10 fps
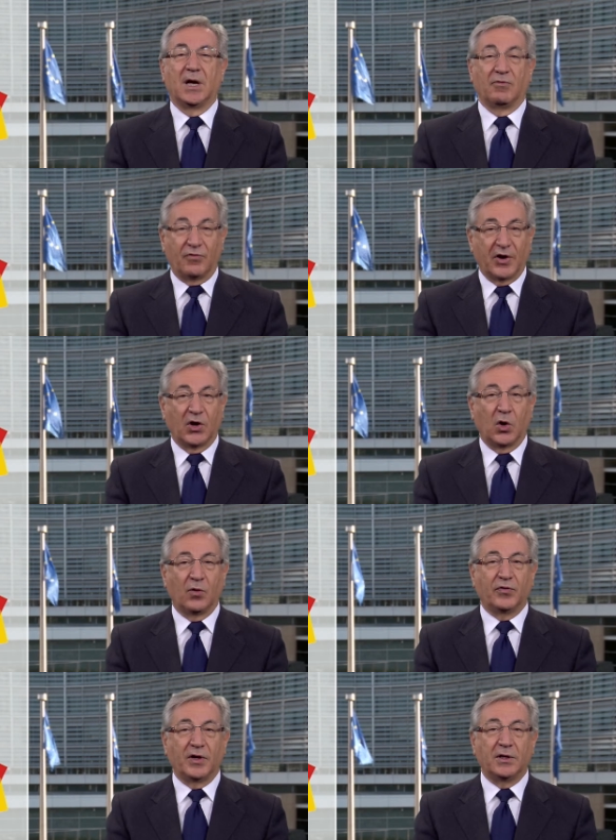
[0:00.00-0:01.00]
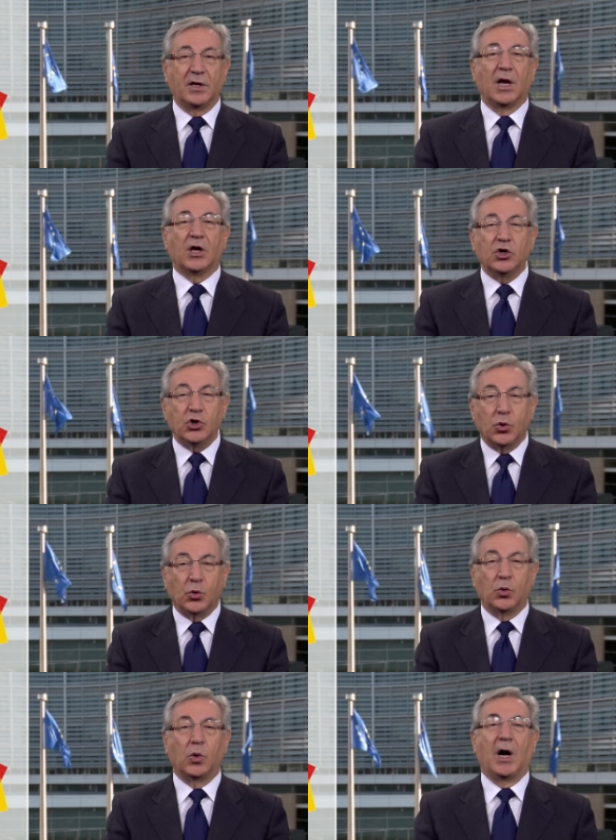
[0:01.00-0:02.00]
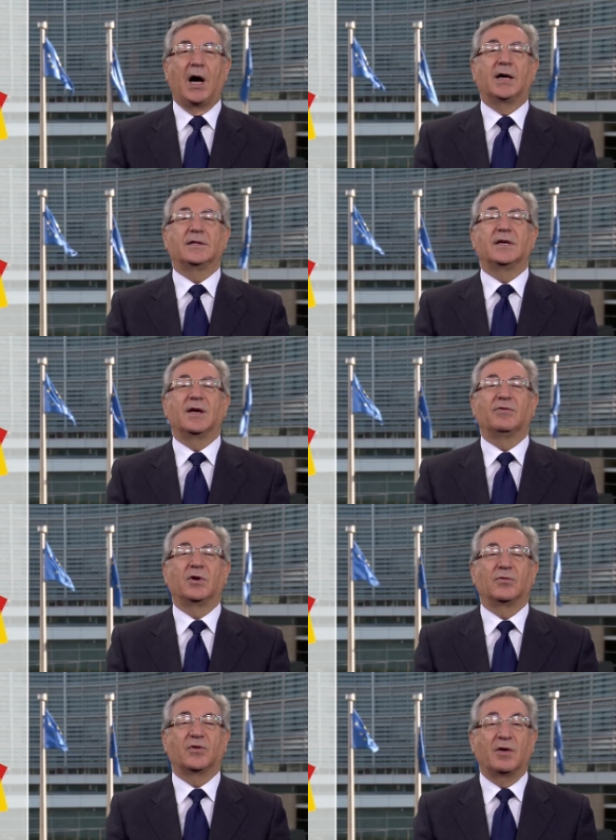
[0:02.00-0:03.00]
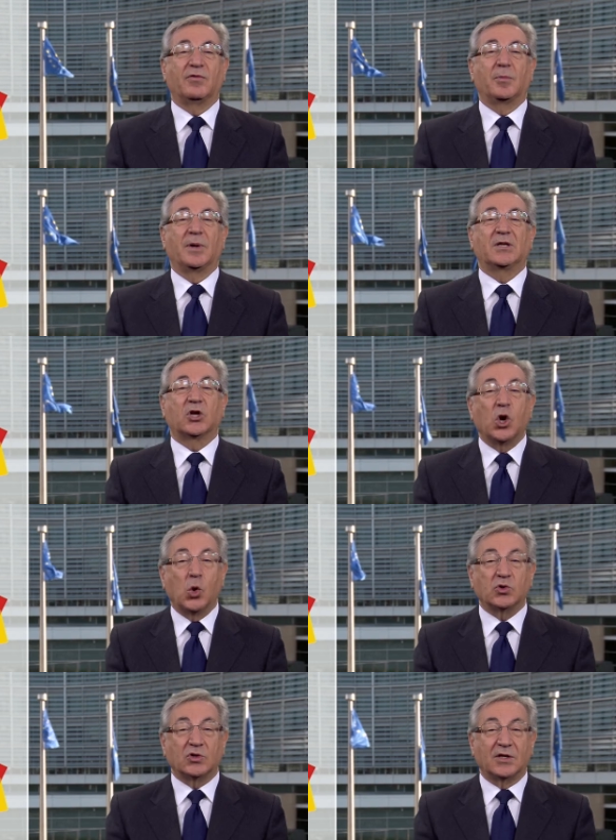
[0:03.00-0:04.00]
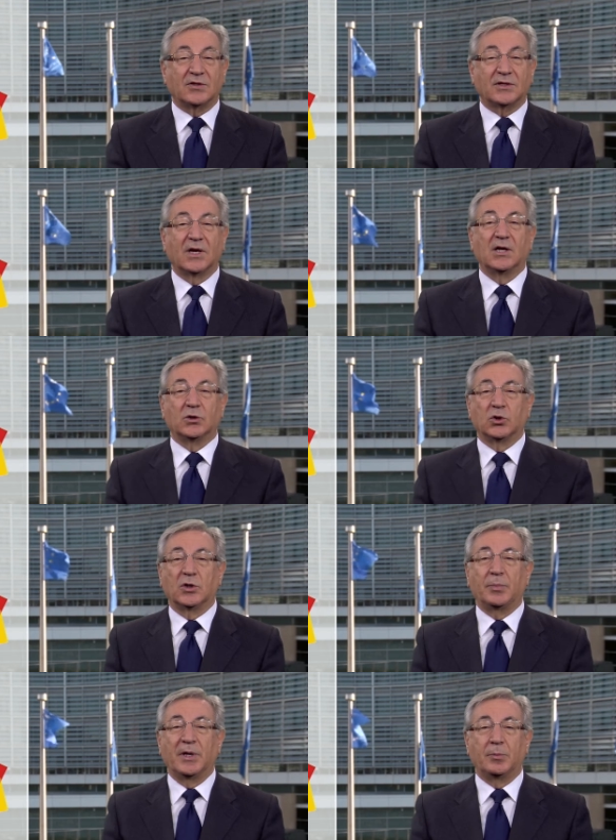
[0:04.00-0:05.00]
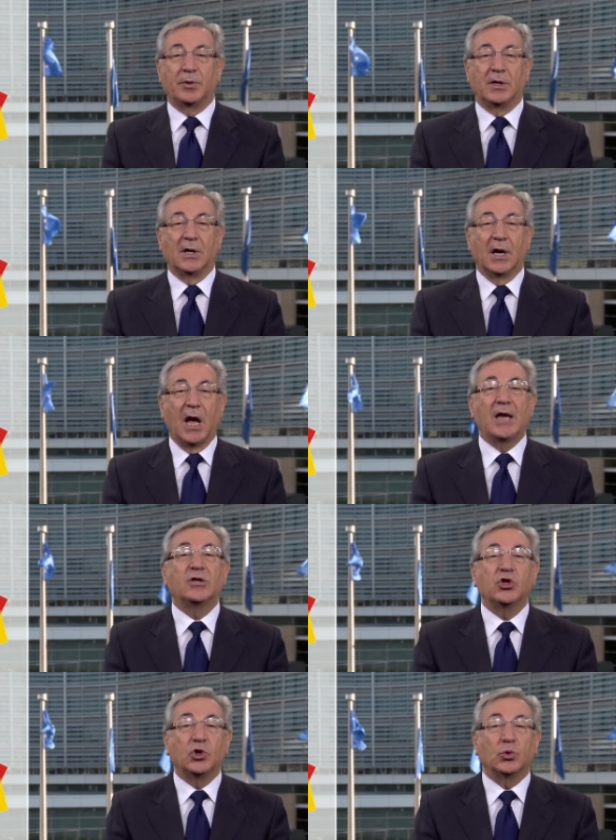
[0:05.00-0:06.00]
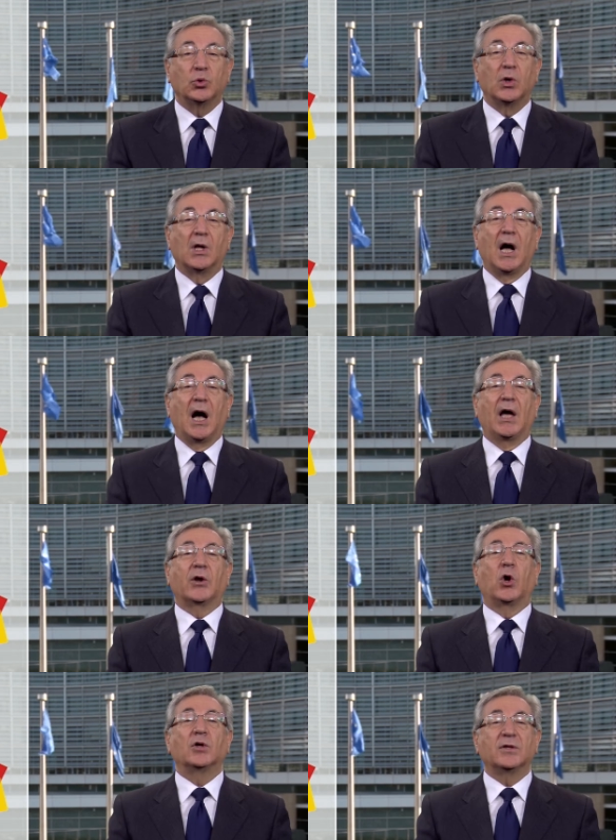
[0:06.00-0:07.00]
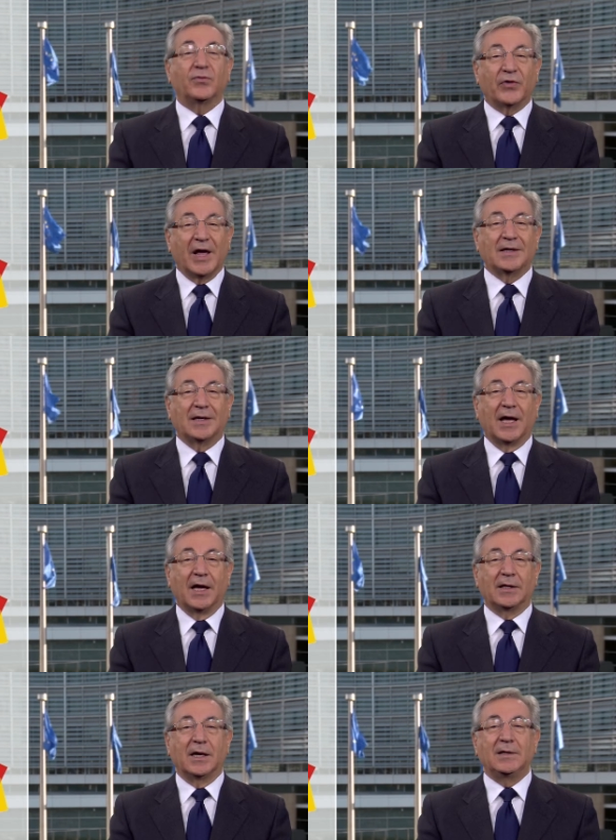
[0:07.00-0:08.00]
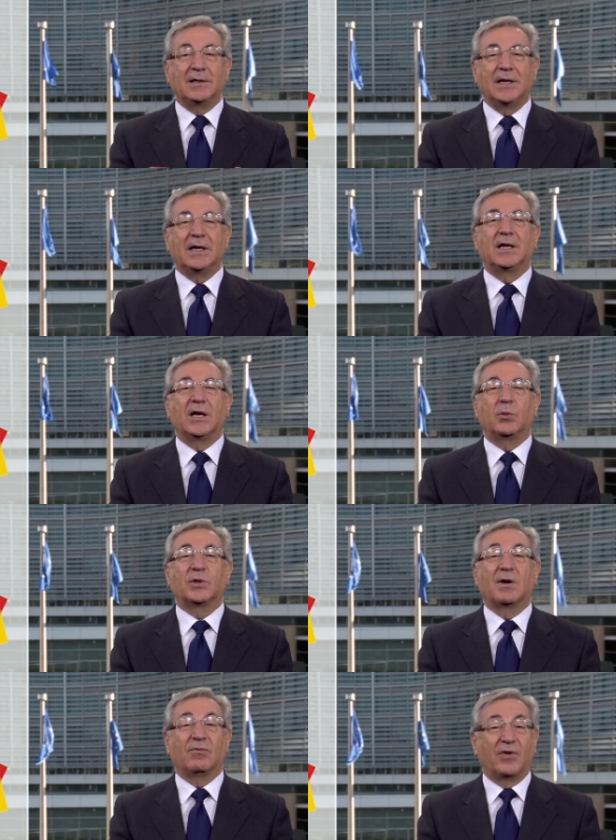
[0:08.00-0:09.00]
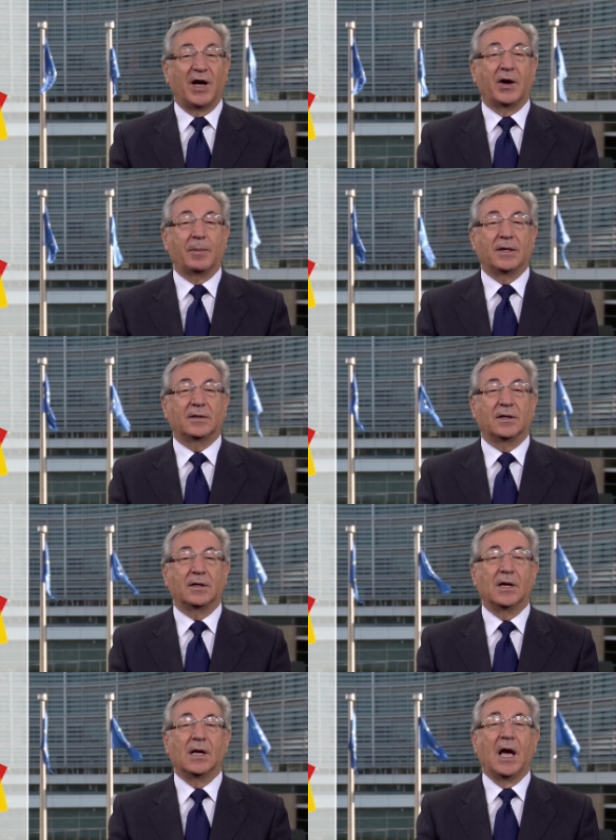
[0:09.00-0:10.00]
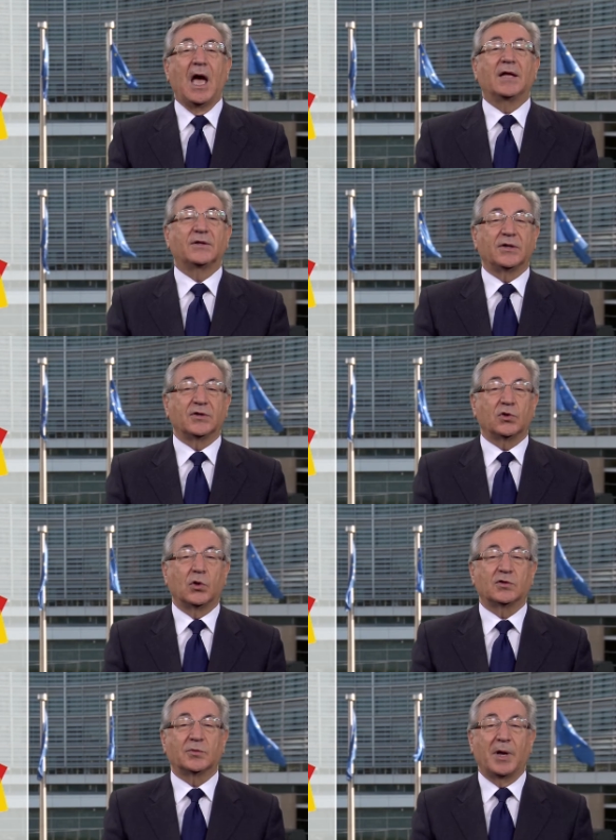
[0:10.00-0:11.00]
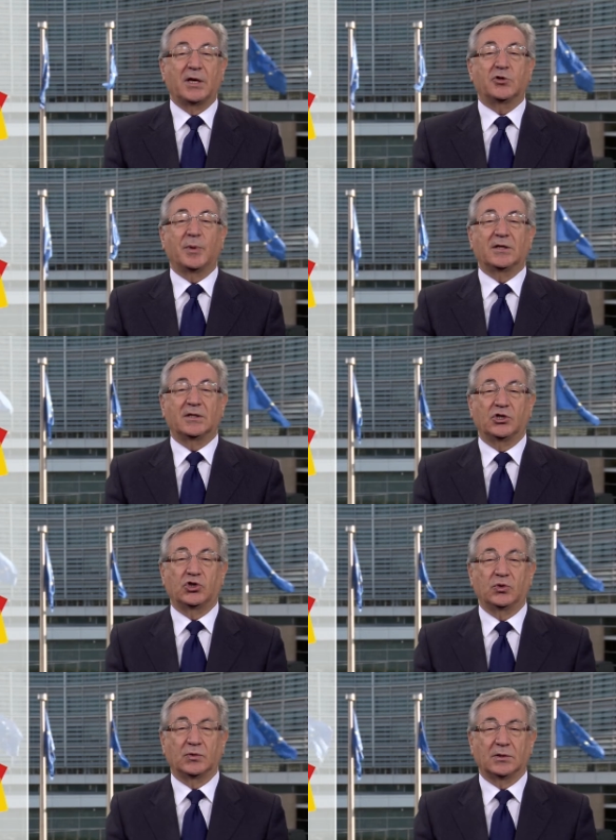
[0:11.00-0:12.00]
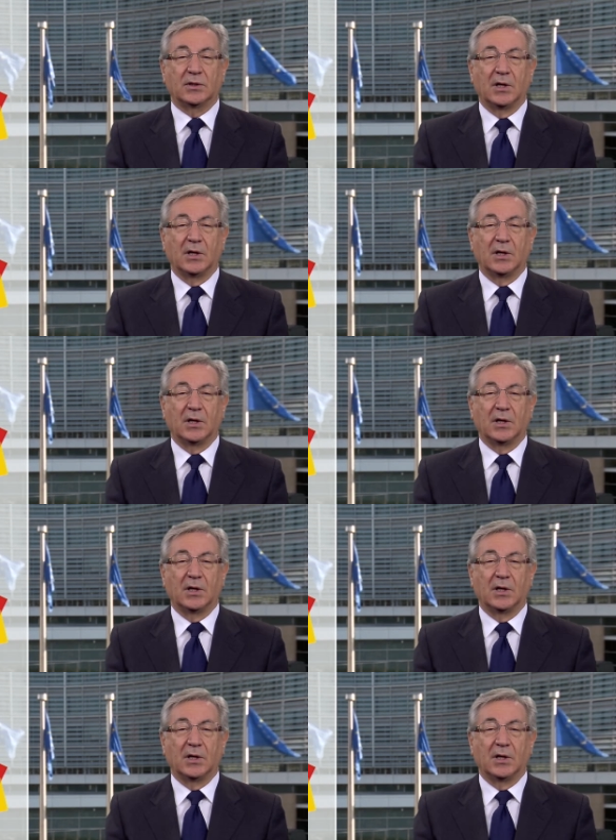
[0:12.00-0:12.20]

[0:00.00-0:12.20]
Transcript: Very often, you are the level of government closest to the people, and you are on the front line in dealing with environmental and resource management issues.